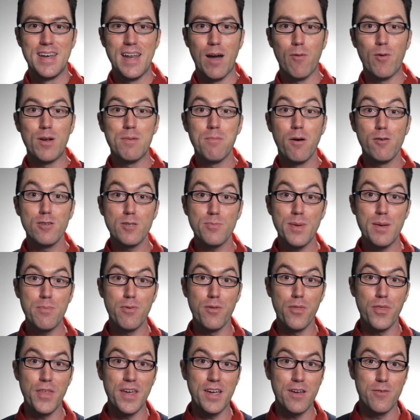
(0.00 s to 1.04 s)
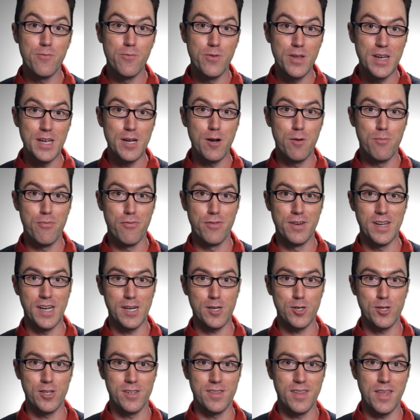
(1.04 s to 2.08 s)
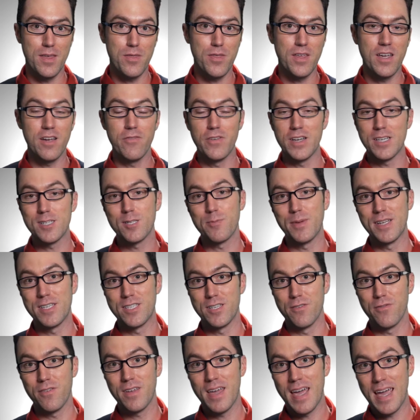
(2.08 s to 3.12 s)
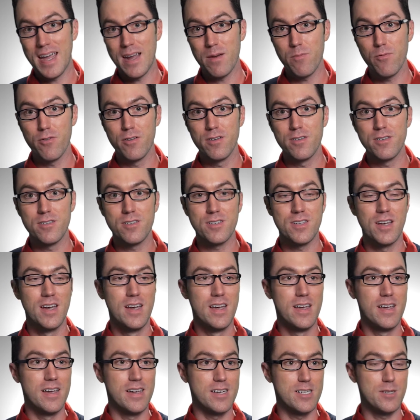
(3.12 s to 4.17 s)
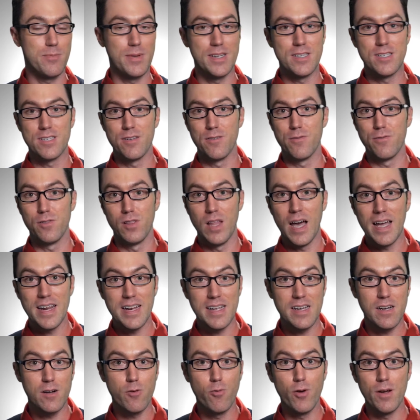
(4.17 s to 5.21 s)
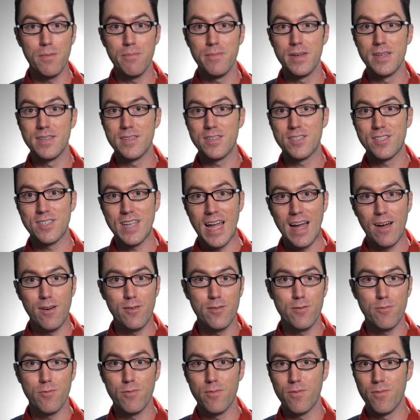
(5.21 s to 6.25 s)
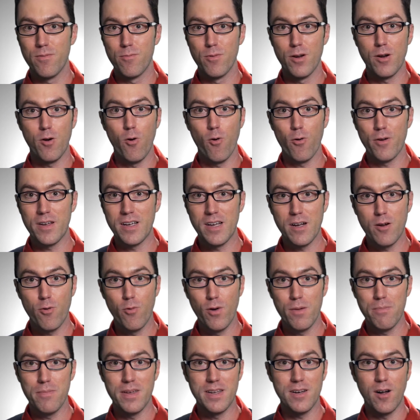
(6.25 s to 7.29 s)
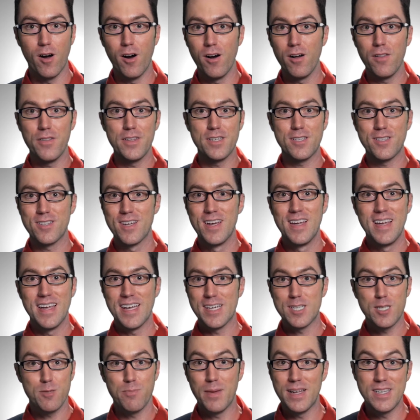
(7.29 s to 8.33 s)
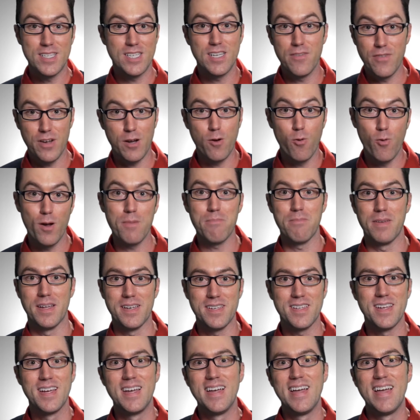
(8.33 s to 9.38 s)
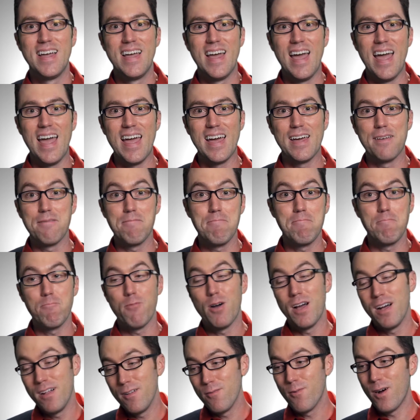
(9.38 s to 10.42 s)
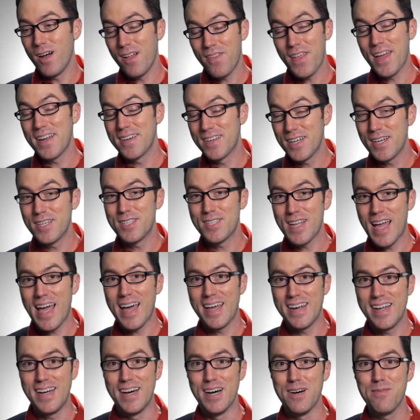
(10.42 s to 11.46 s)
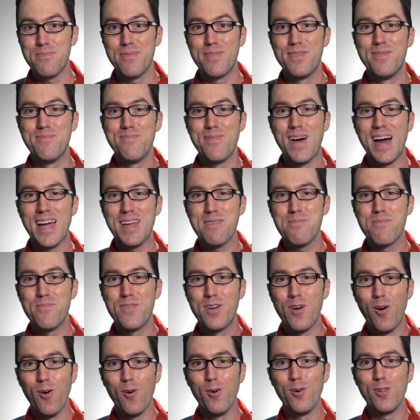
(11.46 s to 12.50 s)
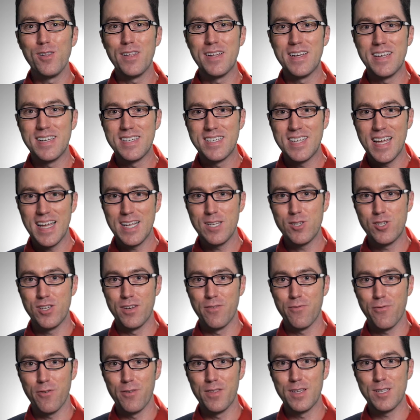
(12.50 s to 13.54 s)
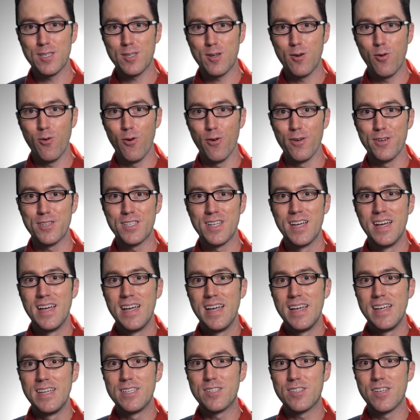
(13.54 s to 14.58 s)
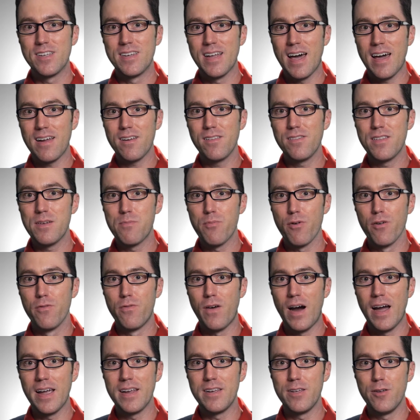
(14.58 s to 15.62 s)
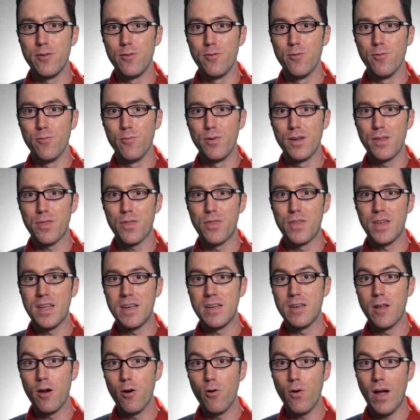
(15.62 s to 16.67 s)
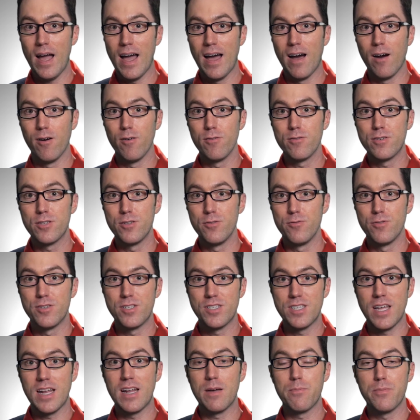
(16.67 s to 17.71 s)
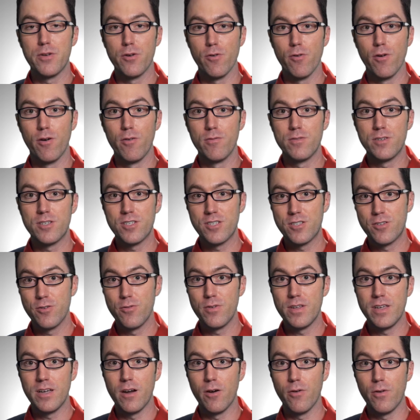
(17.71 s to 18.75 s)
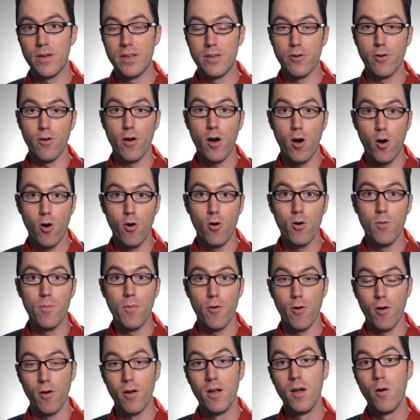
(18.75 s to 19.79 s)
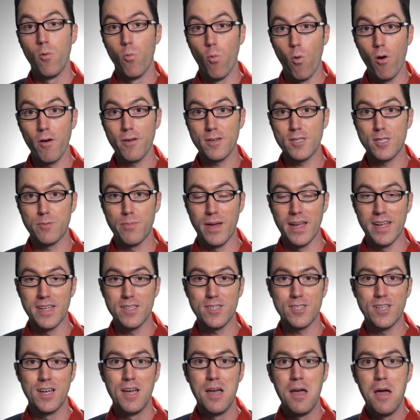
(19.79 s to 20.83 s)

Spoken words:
Now, when most people think of video production, they think of expensive cameras, expensive lighting equipment, sound recording equipment, all this expensive equipment. And well, while that does add up, my goal and intention for this course is to not only provide you with the know-how to set up your own studio in your home or workspace,